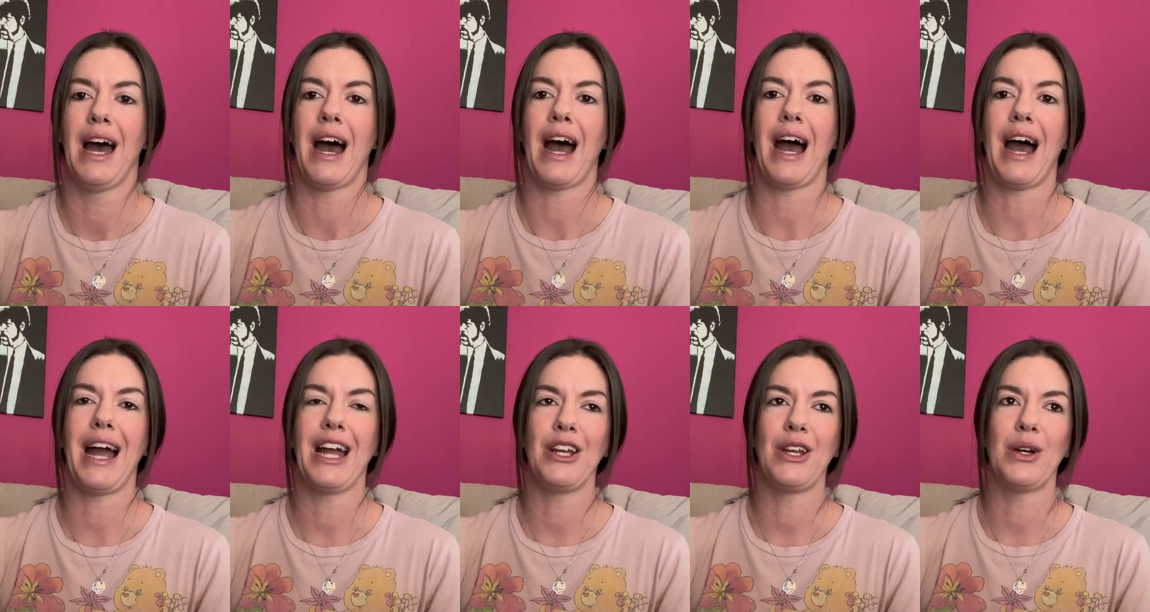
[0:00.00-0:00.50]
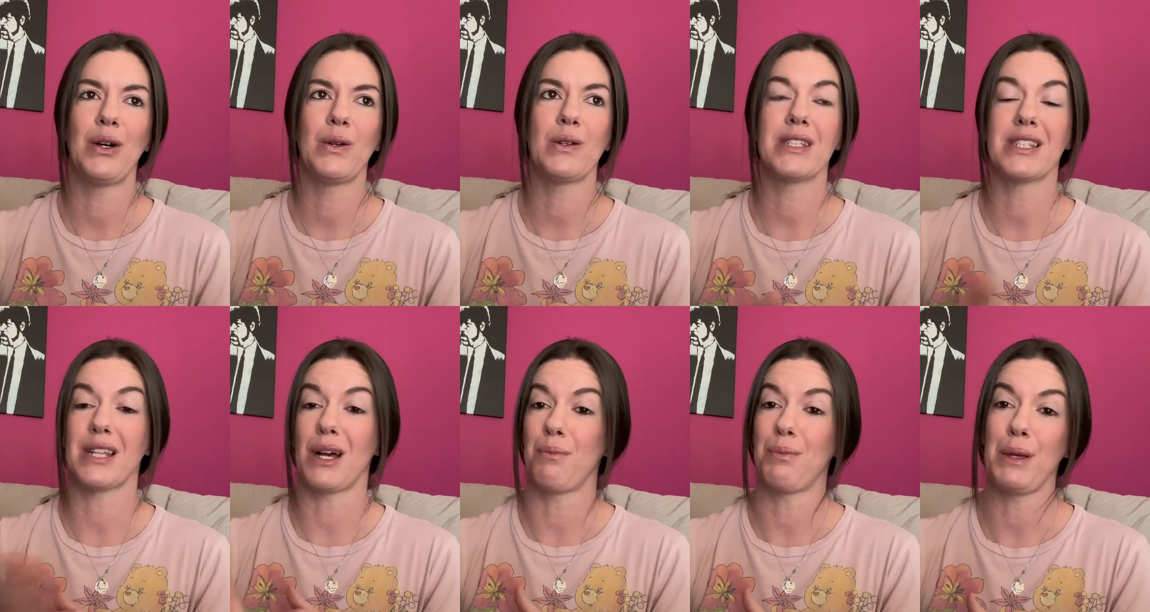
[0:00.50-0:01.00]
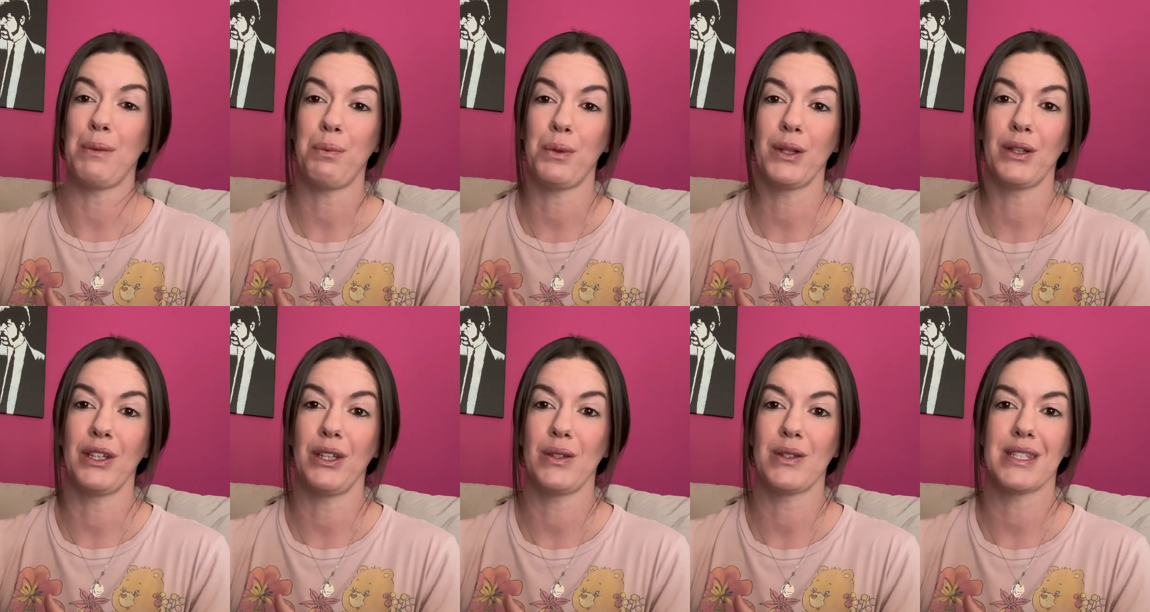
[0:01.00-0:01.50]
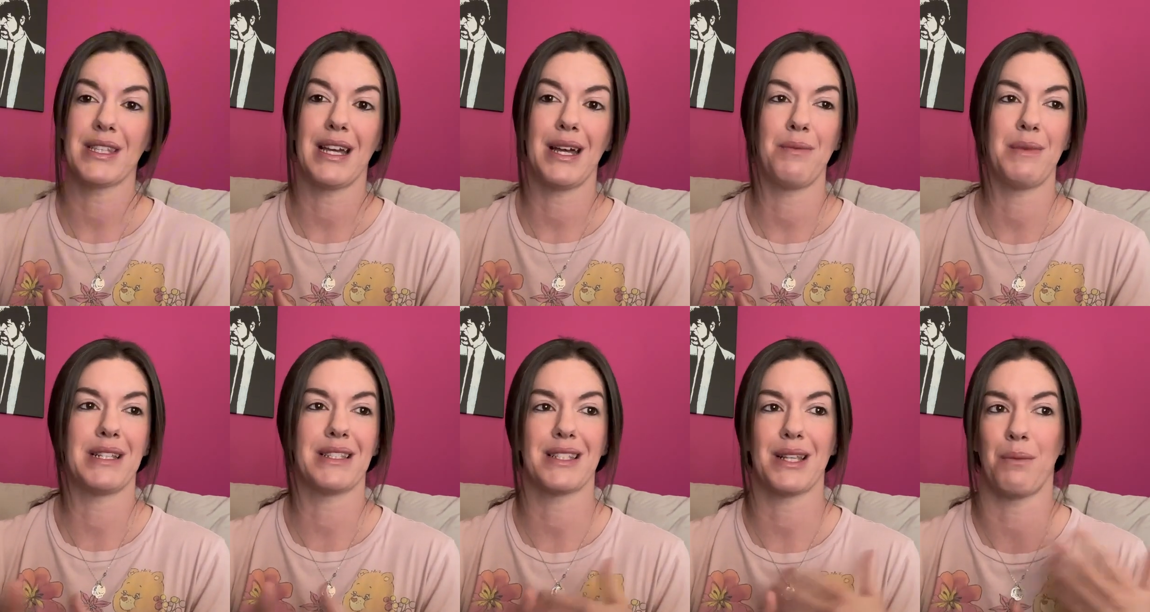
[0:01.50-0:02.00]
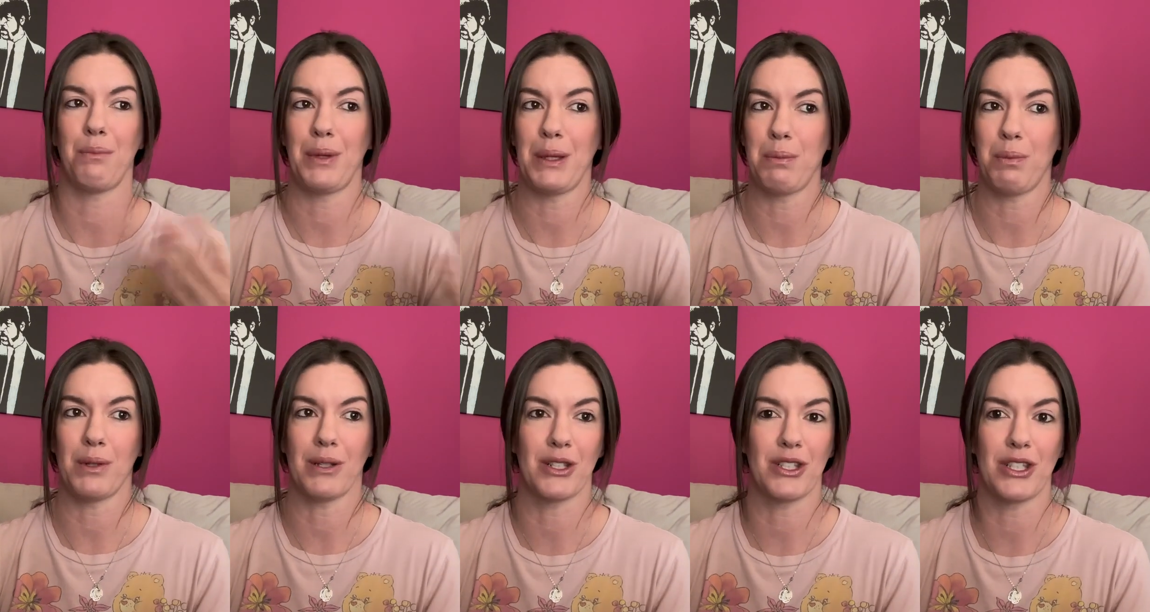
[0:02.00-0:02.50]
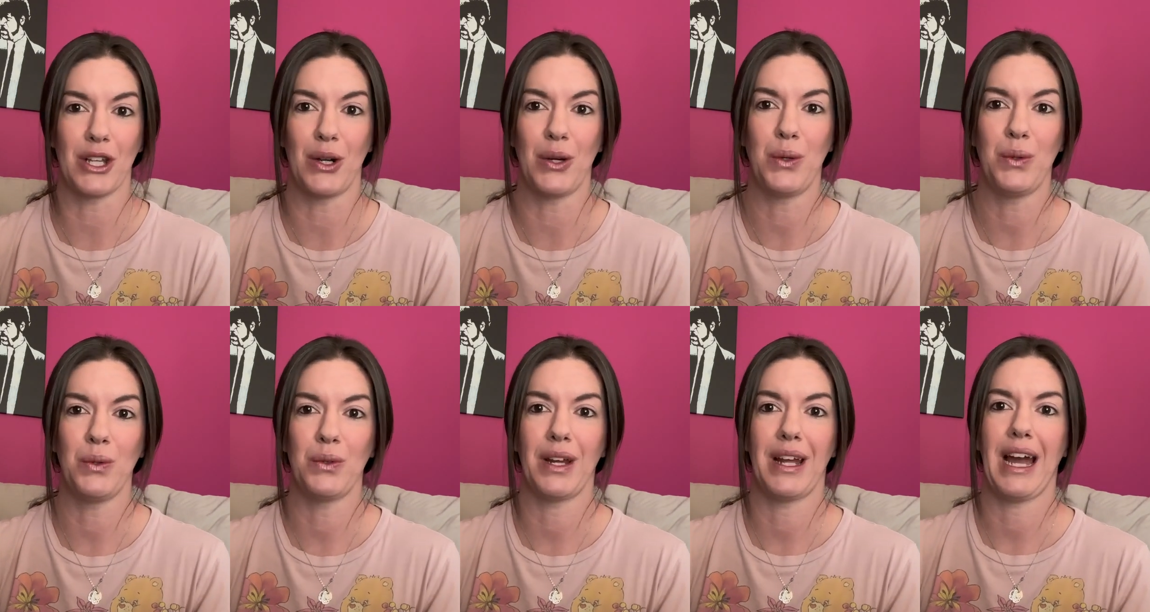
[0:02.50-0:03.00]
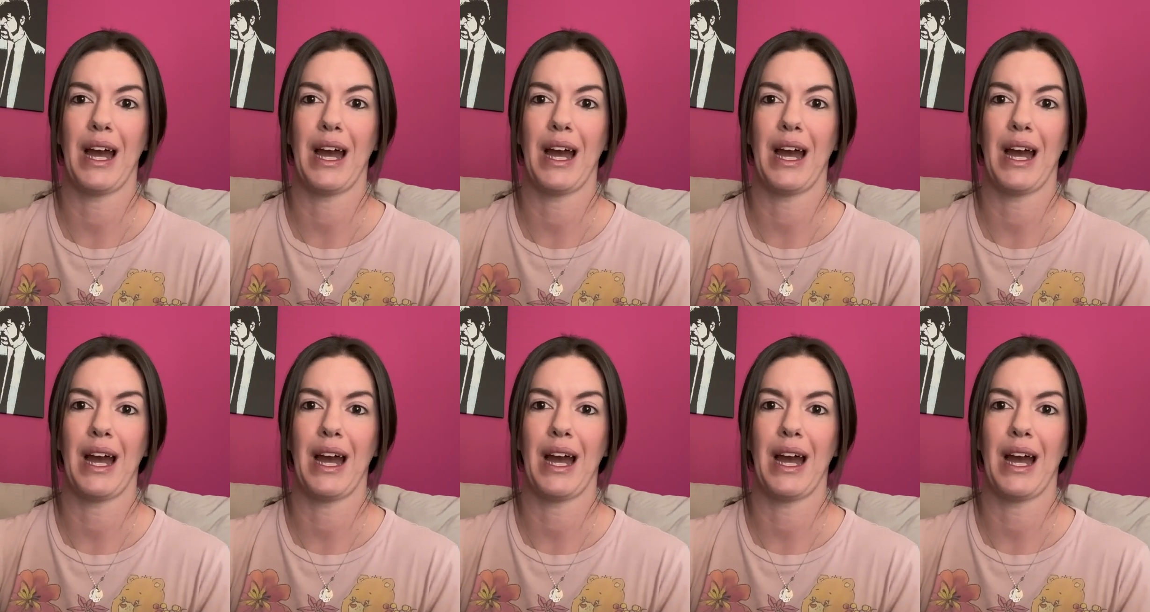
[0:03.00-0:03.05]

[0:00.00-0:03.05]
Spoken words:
I know some people use them and some people don't.